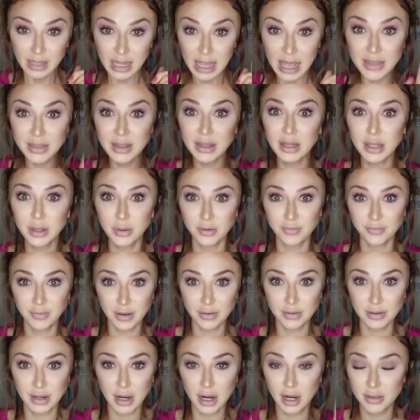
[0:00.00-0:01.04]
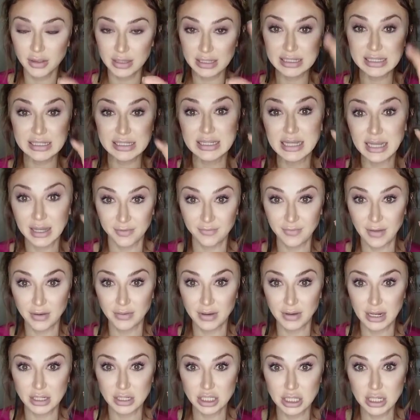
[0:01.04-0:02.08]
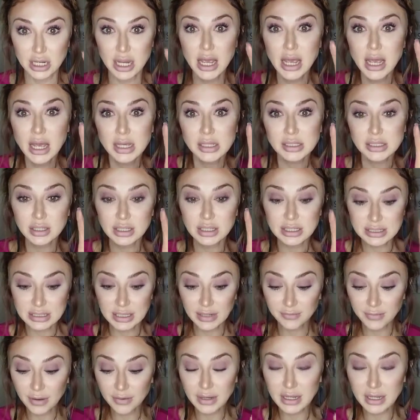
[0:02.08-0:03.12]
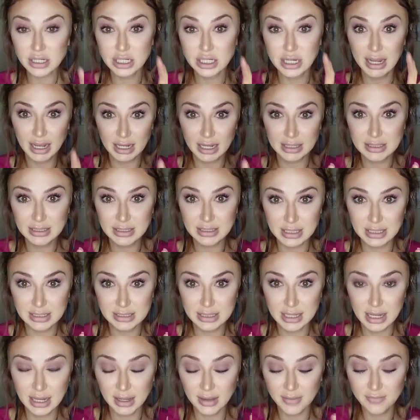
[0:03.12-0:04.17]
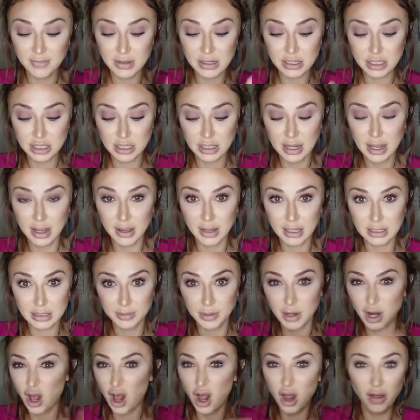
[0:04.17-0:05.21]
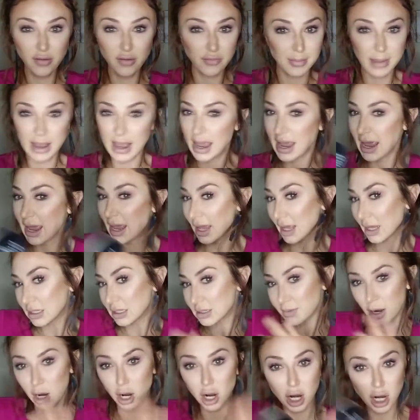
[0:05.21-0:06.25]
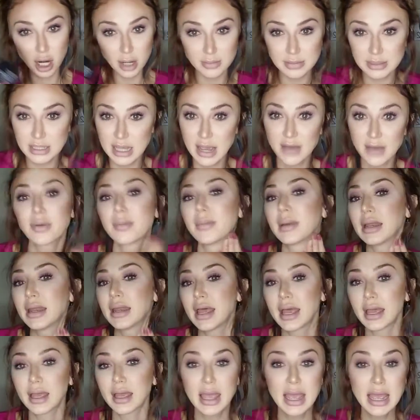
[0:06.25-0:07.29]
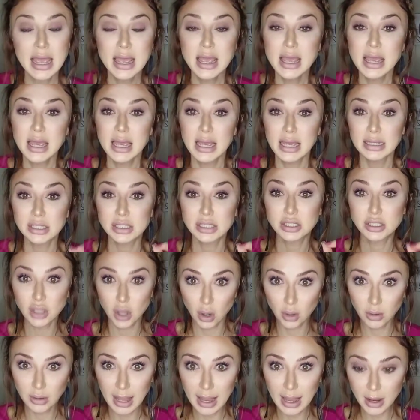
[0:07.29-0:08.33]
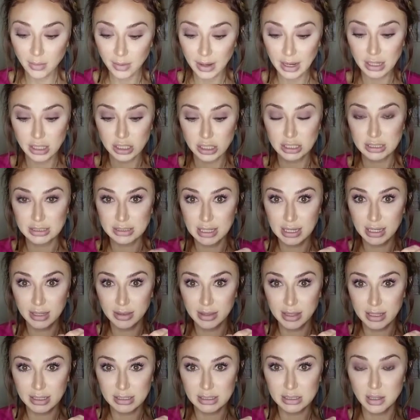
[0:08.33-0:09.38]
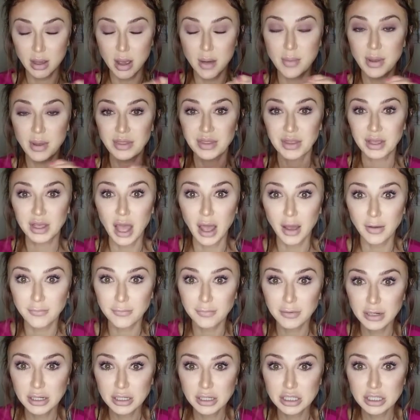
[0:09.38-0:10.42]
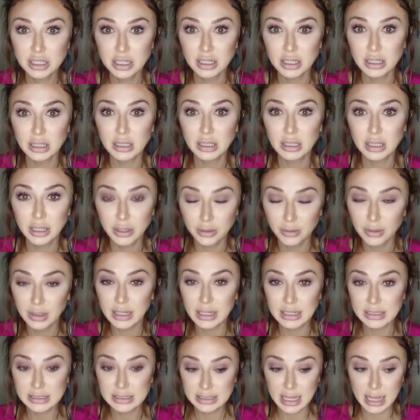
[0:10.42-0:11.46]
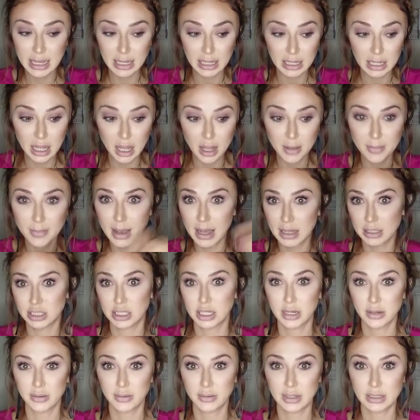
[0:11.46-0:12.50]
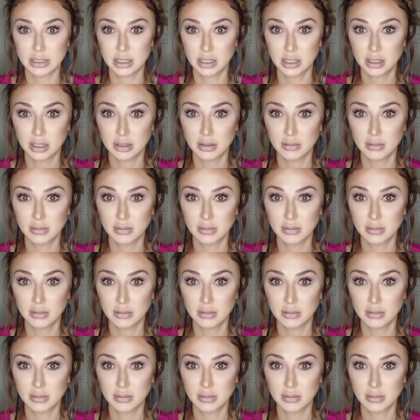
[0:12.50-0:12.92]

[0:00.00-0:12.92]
And the the stick foundation. So the stick foundation, I got to test it at convention. I got to put it all over my hands, my arms, over my neck. So lightweight, just like this, but the coverage literally is like a magic eraser.